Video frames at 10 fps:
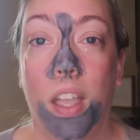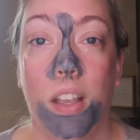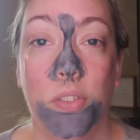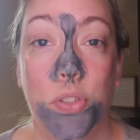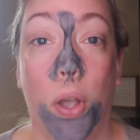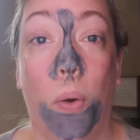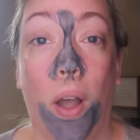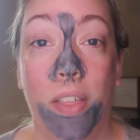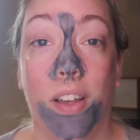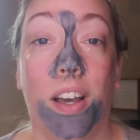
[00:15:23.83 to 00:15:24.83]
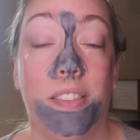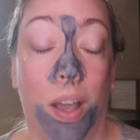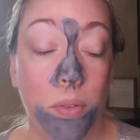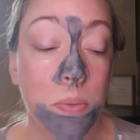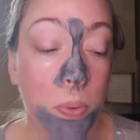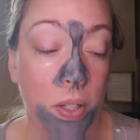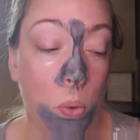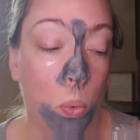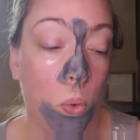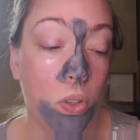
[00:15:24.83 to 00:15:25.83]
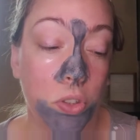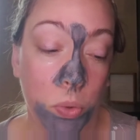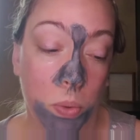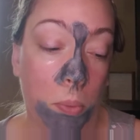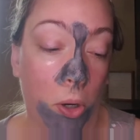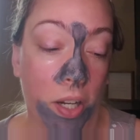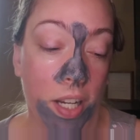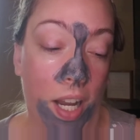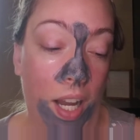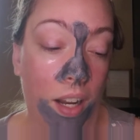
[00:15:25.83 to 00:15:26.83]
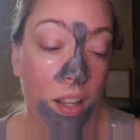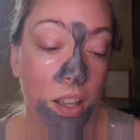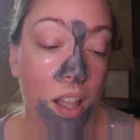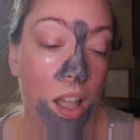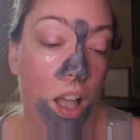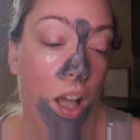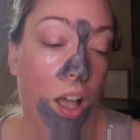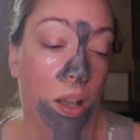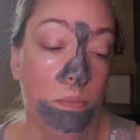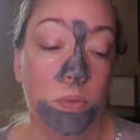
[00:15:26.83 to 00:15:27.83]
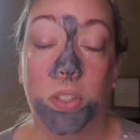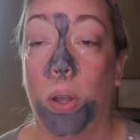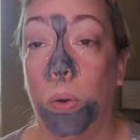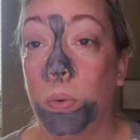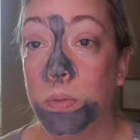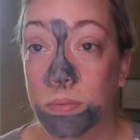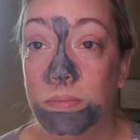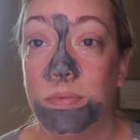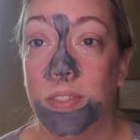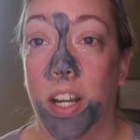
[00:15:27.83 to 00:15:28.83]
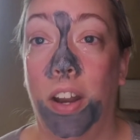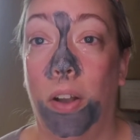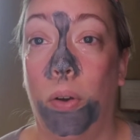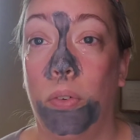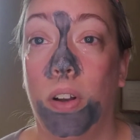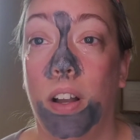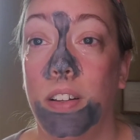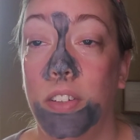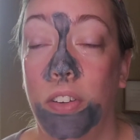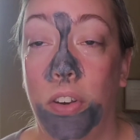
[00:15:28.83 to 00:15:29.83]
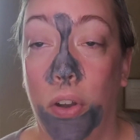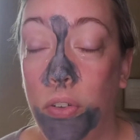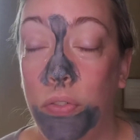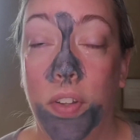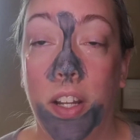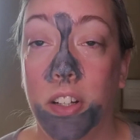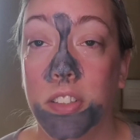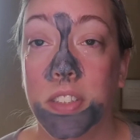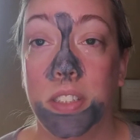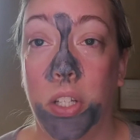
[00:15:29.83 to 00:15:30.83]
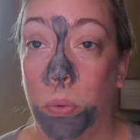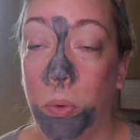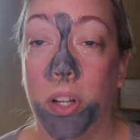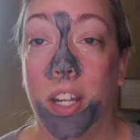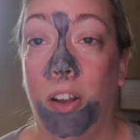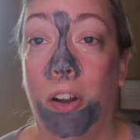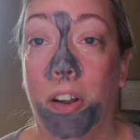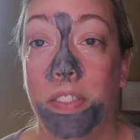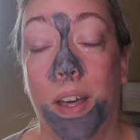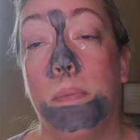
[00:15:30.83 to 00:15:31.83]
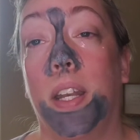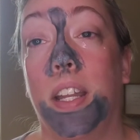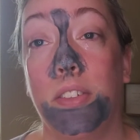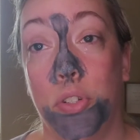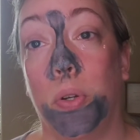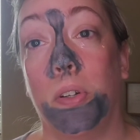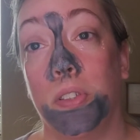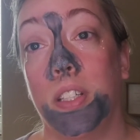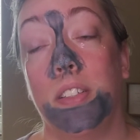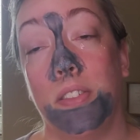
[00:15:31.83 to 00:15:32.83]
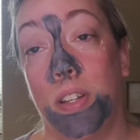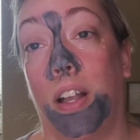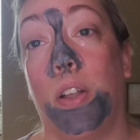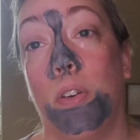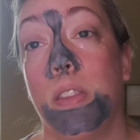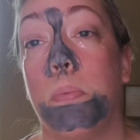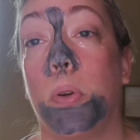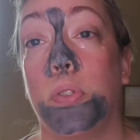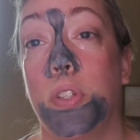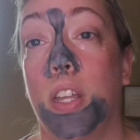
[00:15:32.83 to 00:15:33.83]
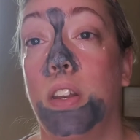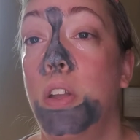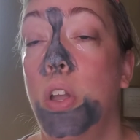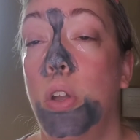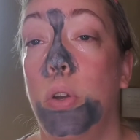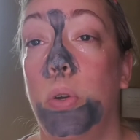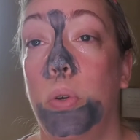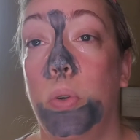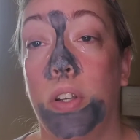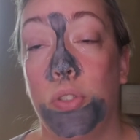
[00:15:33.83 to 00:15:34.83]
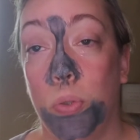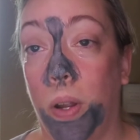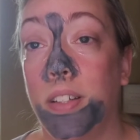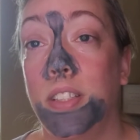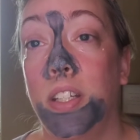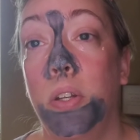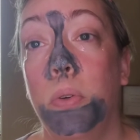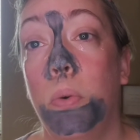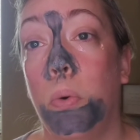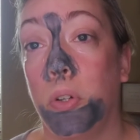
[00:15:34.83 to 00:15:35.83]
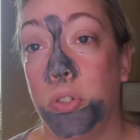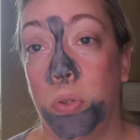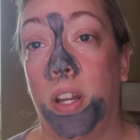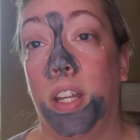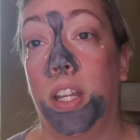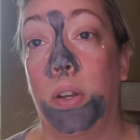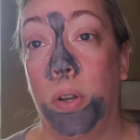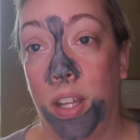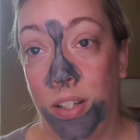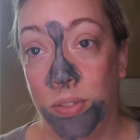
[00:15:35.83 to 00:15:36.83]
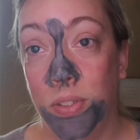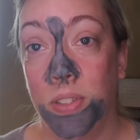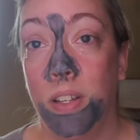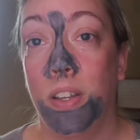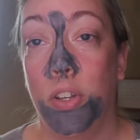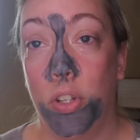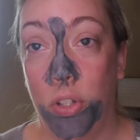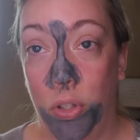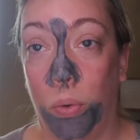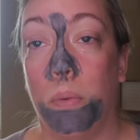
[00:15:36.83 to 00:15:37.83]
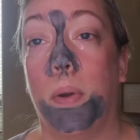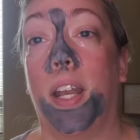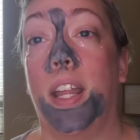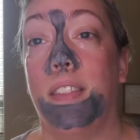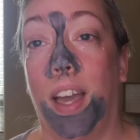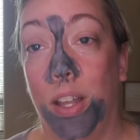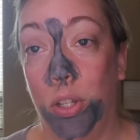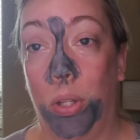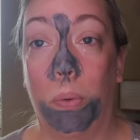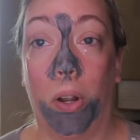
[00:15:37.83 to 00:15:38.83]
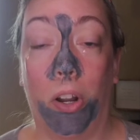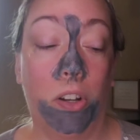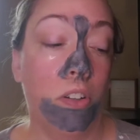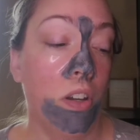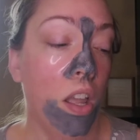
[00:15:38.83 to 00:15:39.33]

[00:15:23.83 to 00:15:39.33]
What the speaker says: So I thought that was pretty cool, dual marketing. So, you know, no fears. You're working hard. That money is yours. It does not go to the person who is directing you or is training you. It is your money that you earn.